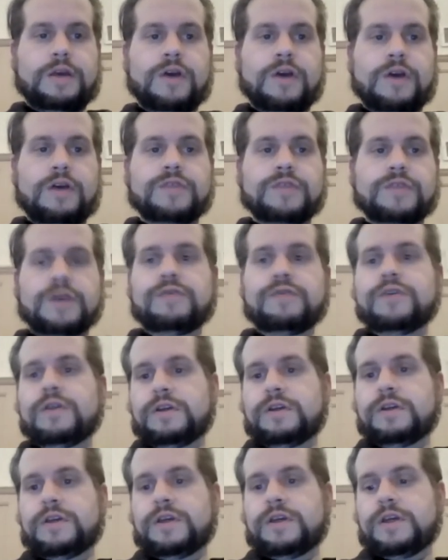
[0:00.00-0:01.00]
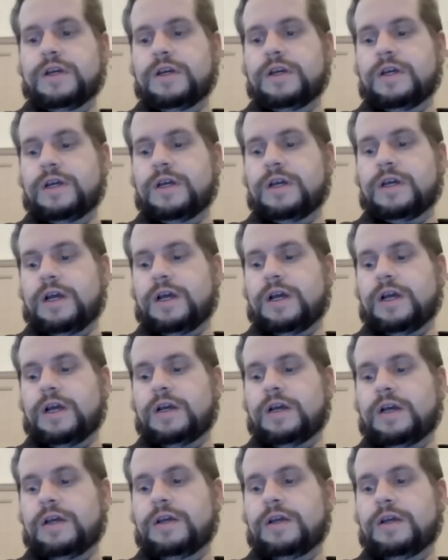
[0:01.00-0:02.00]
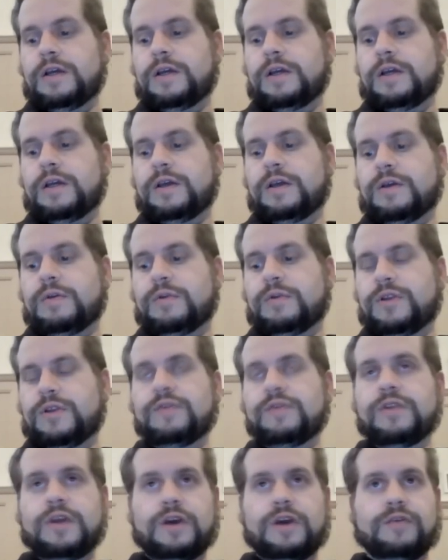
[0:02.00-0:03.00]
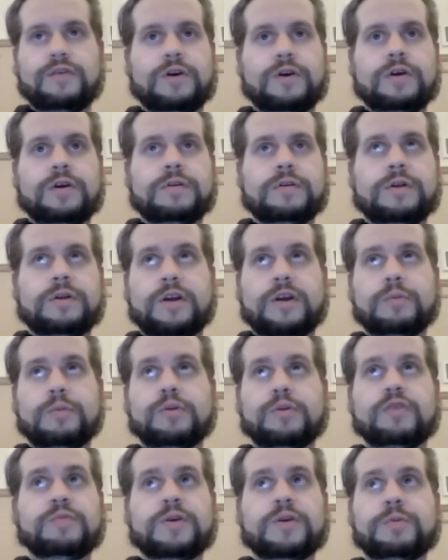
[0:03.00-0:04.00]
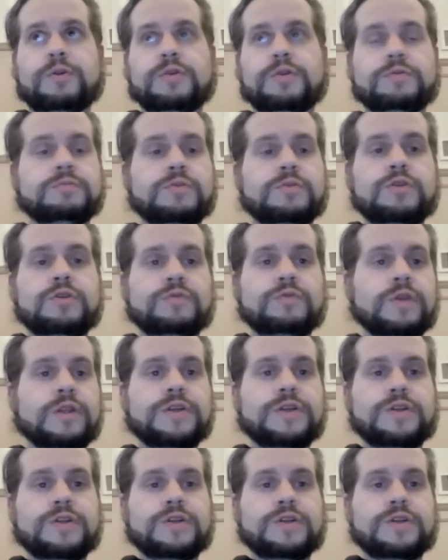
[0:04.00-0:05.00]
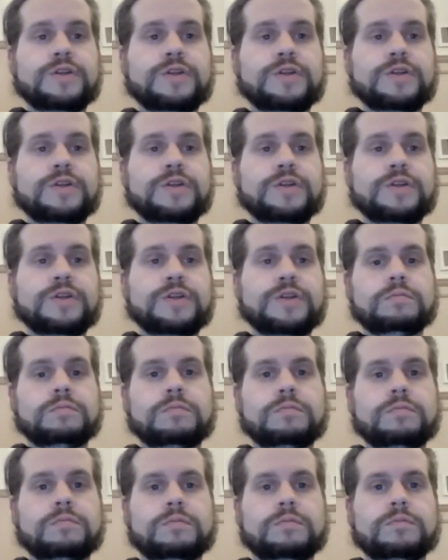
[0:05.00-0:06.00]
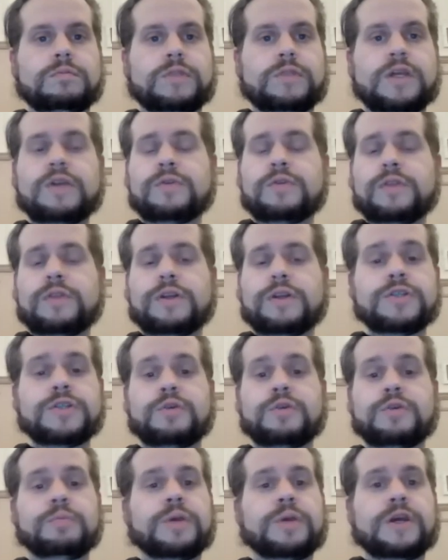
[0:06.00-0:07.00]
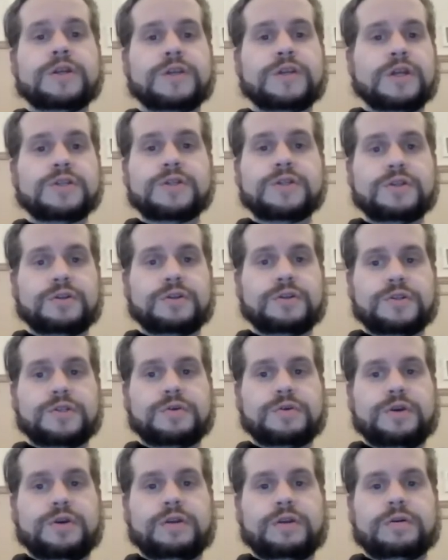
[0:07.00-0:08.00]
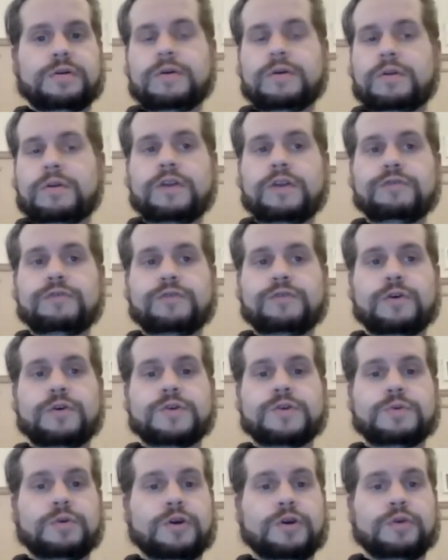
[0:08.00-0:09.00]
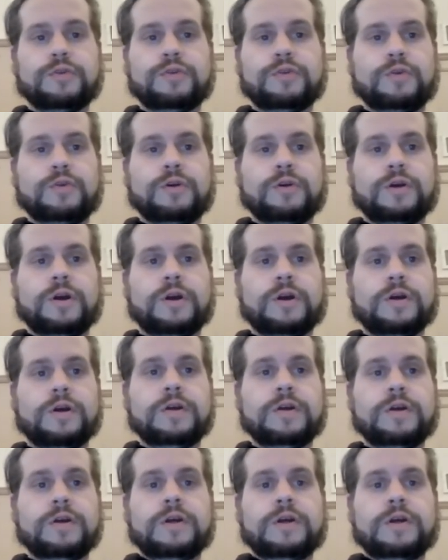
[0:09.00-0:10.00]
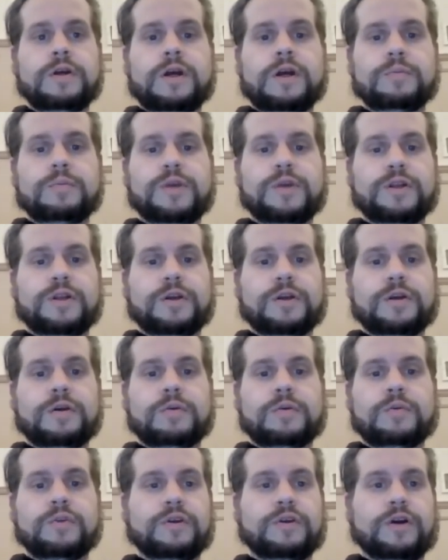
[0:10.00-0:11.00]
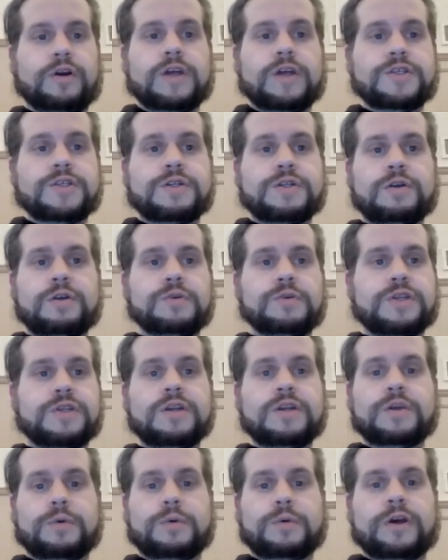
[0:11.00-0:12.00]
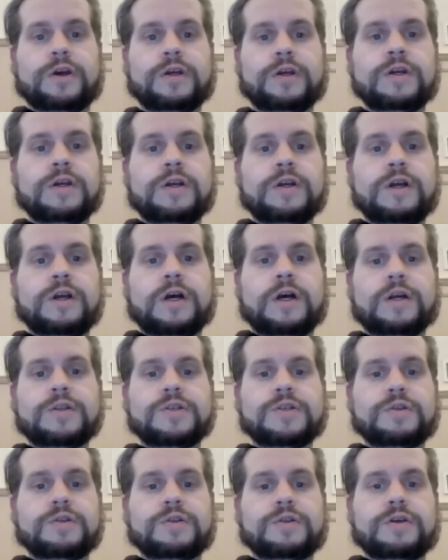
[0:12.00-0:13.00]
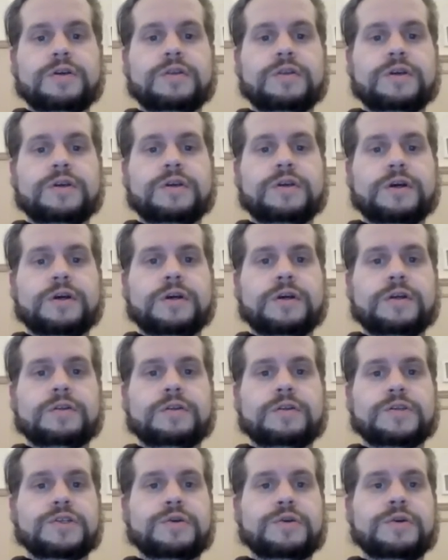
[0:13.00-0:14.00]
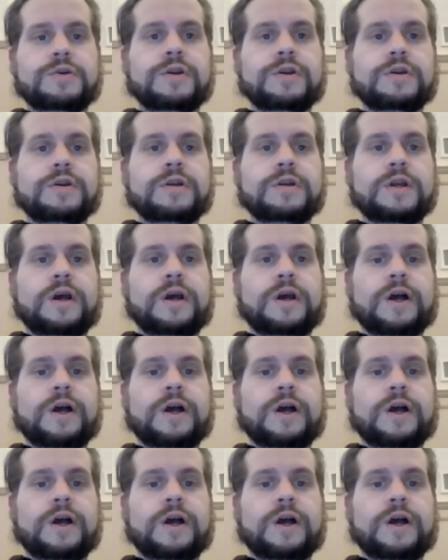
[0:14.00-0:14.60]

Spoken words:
I've definitely, we definitely have a number of people who really don't. They just don't pay attention to the screen. A lot of folks will go through a meeting with their eyes closed anyway, so the screen